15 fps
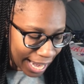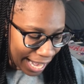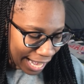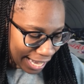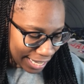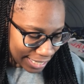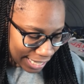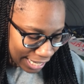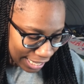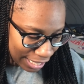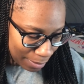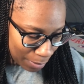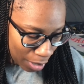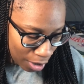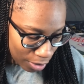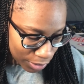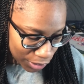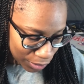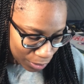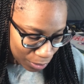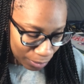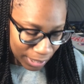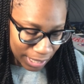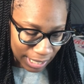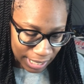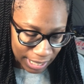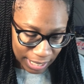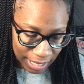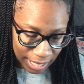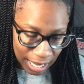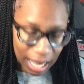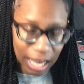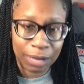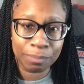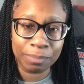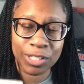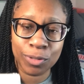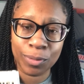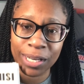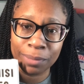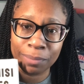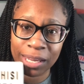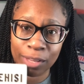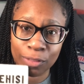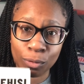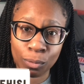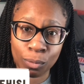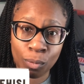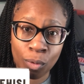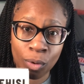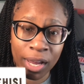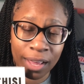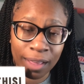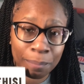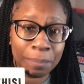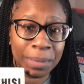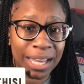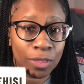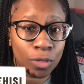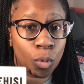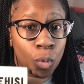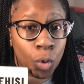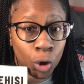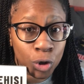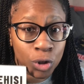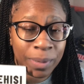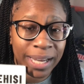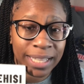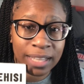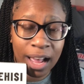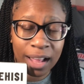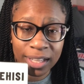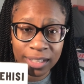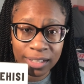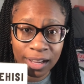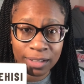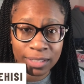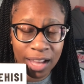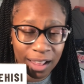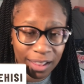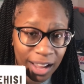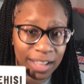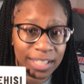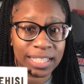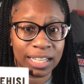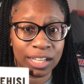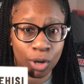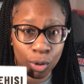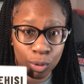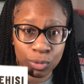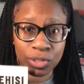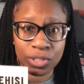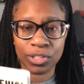and I am also reading Between Me and the World by Ta-Nehisi Coates.